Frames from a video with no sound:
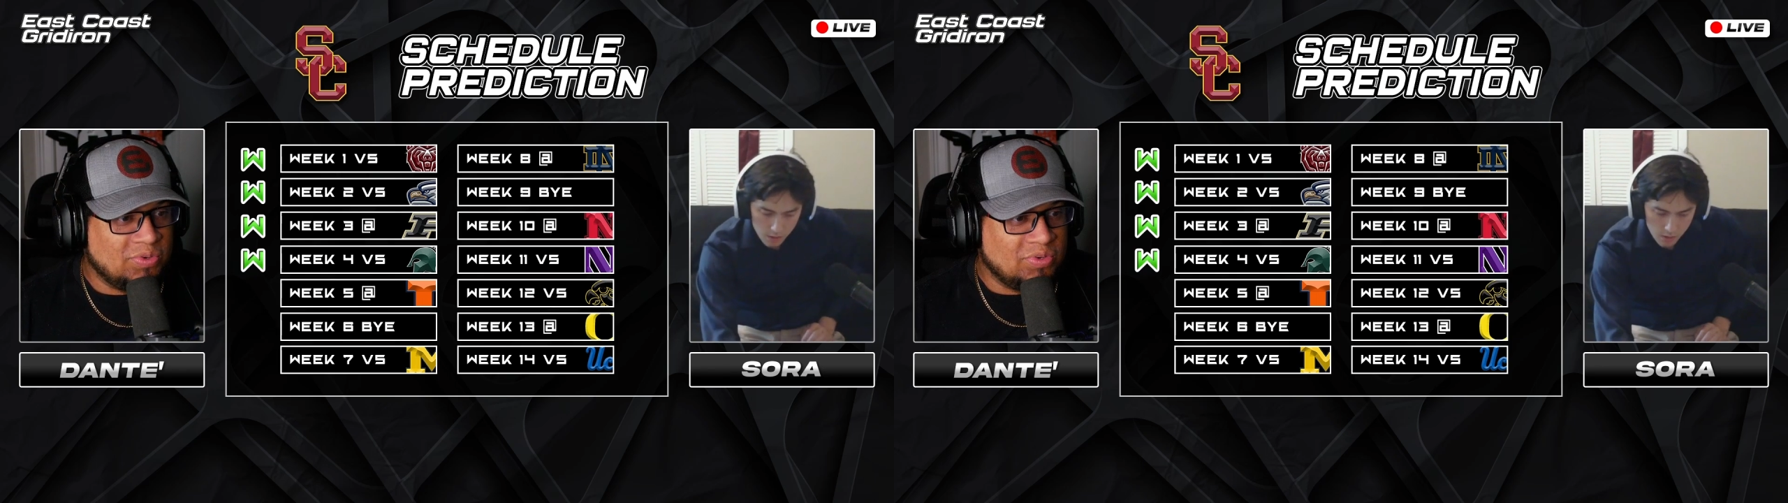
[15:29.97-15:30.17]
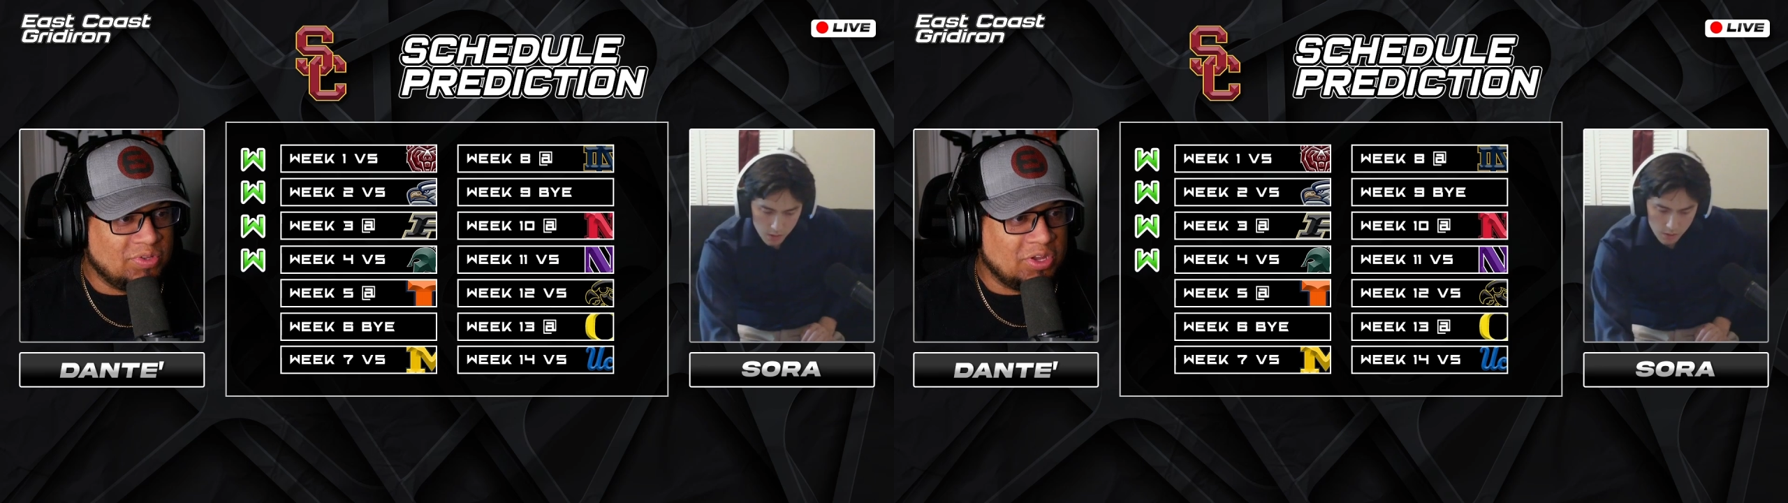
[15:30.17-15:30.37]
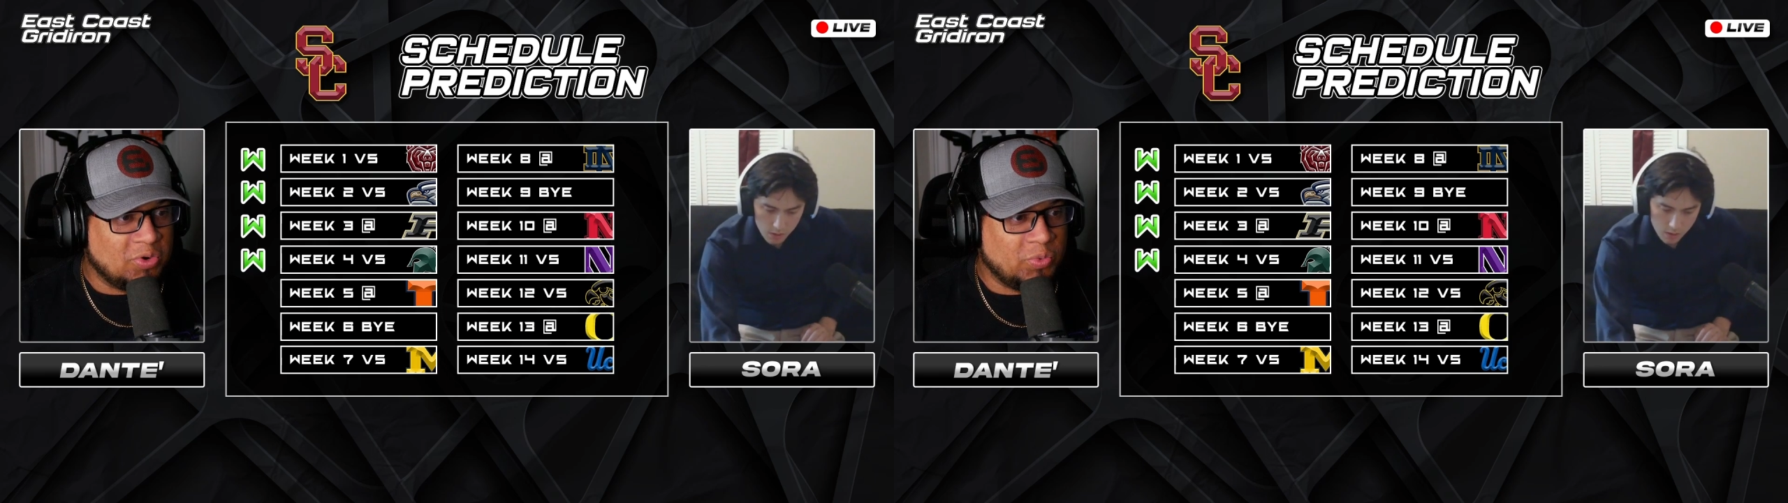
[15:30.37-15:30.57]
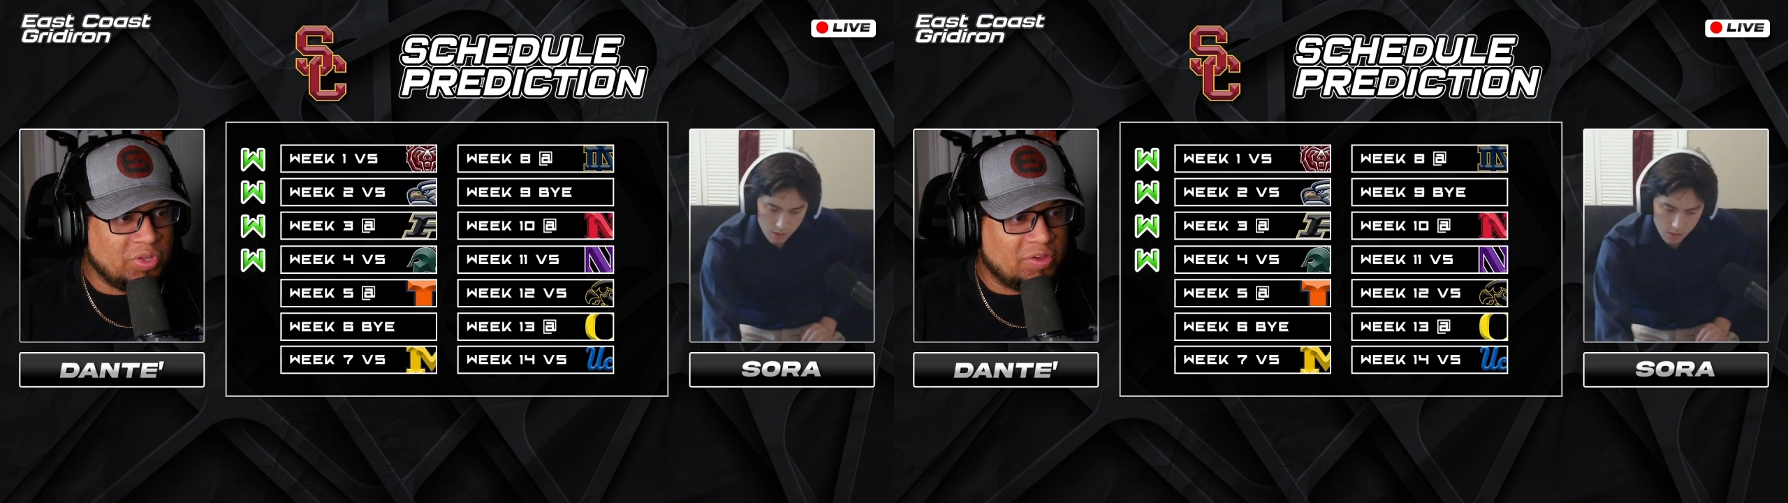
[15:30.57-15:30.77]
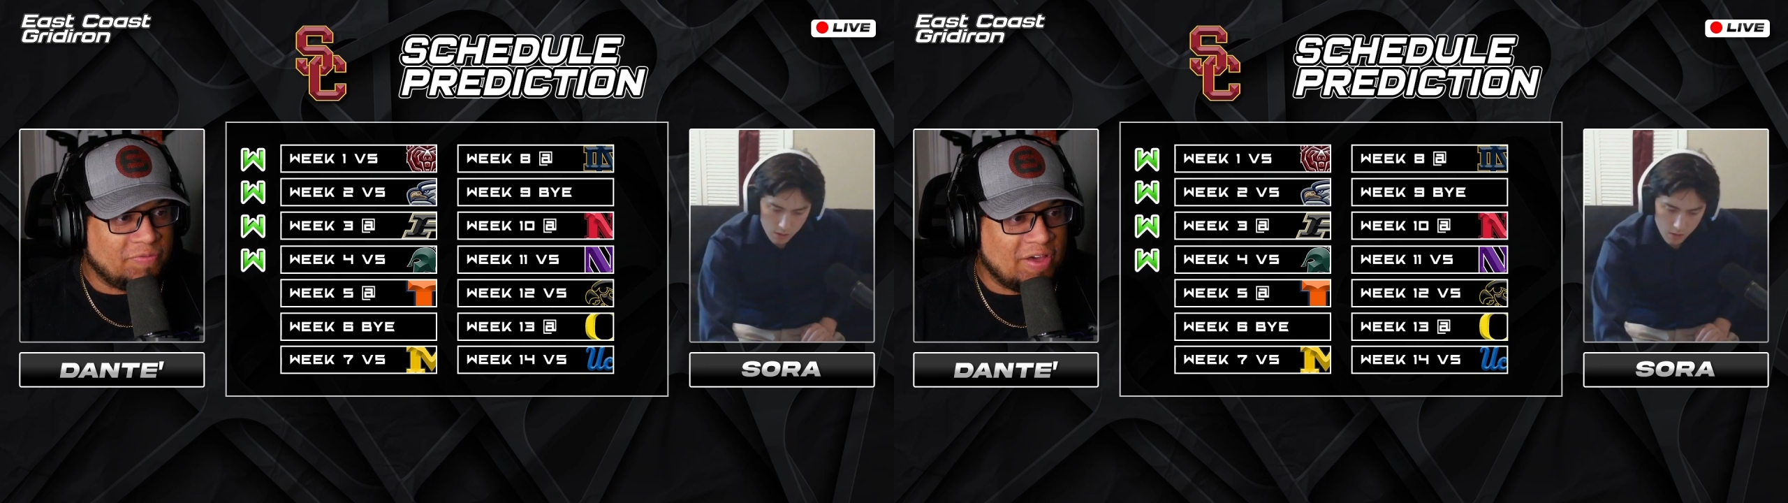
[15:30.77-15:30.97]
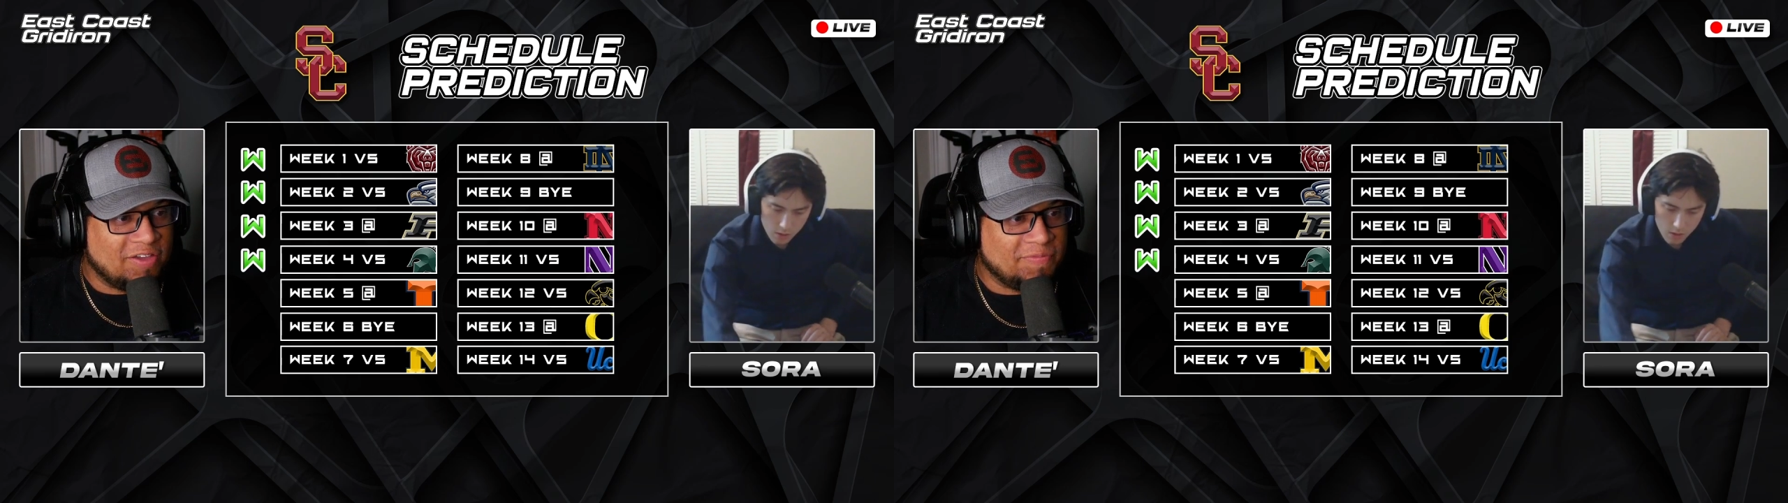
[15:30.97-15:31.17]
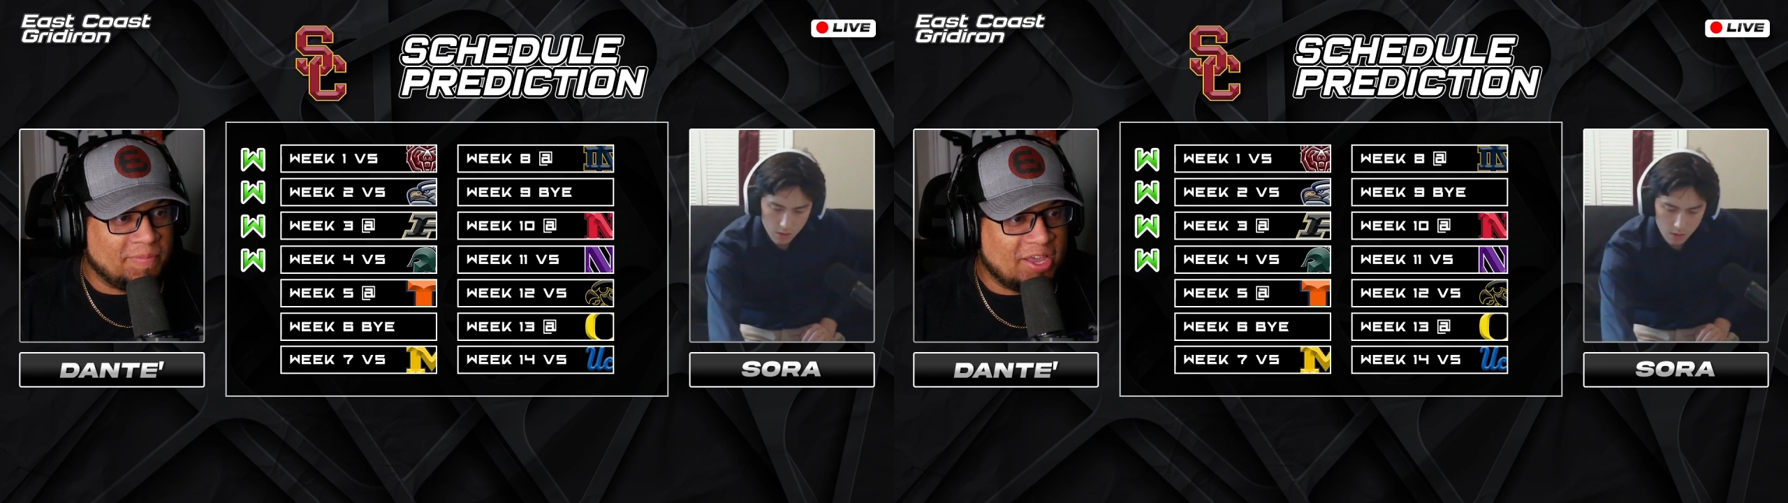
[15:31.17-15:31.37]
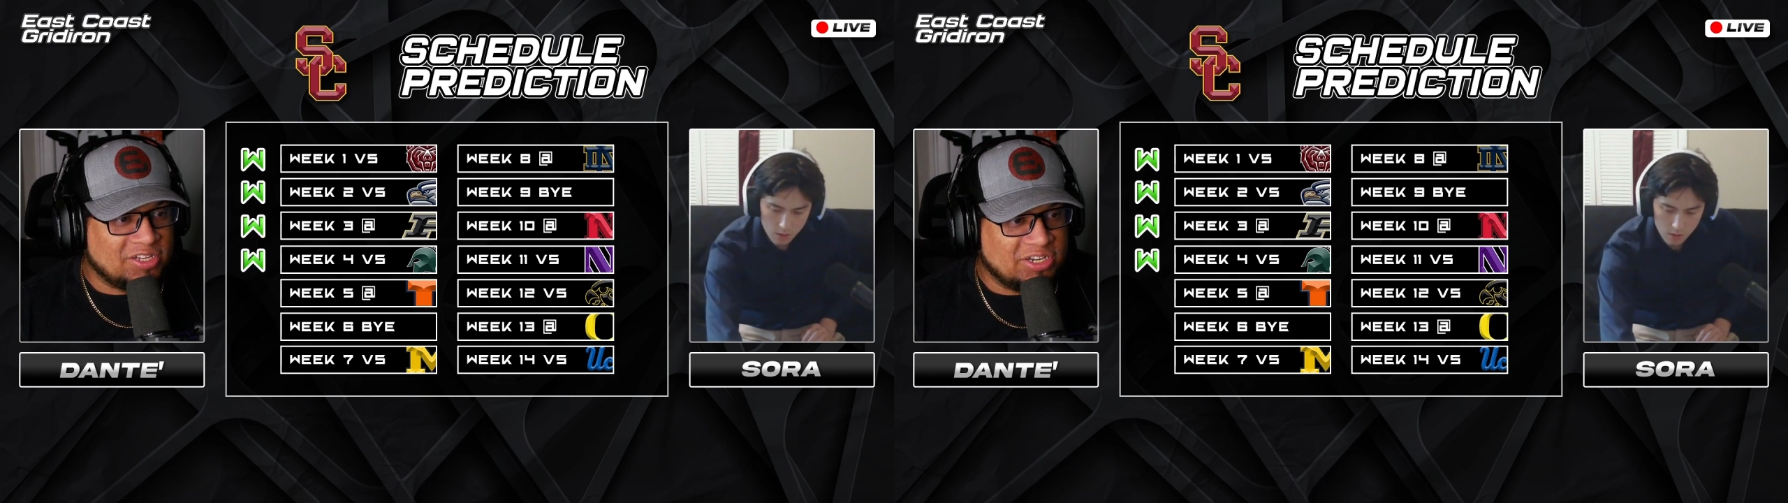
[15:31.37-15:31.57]
their week 5
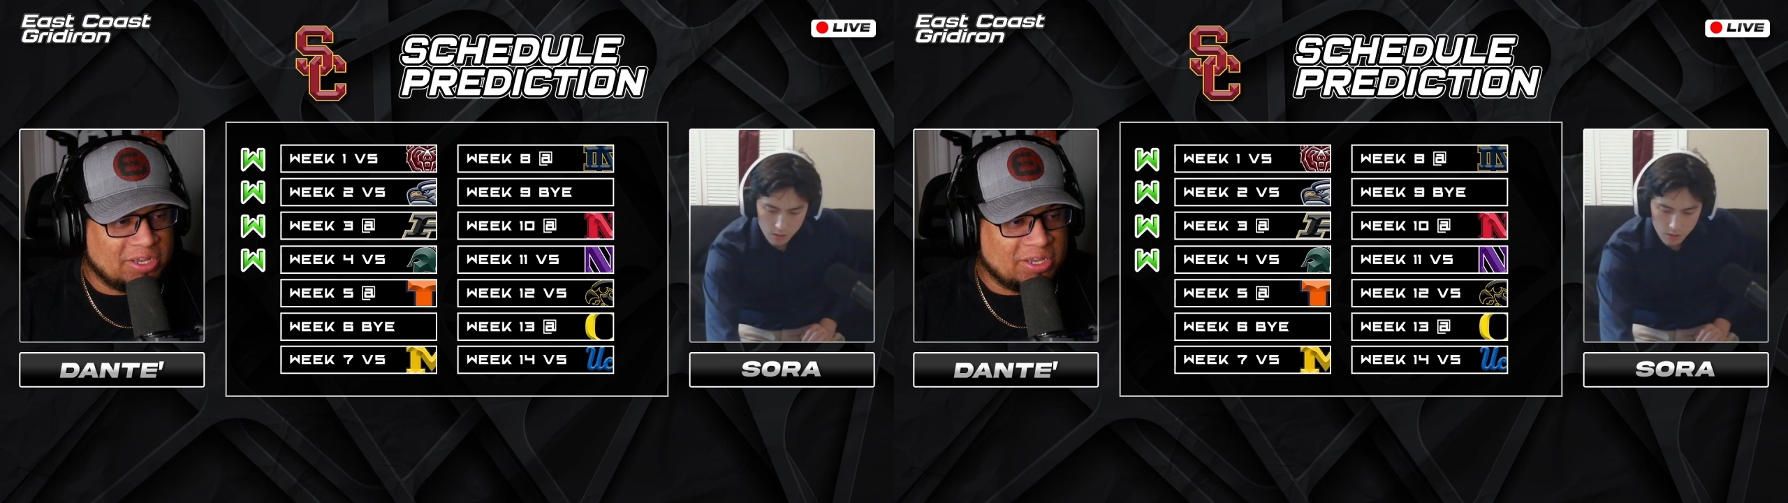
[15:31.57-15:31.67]
matchup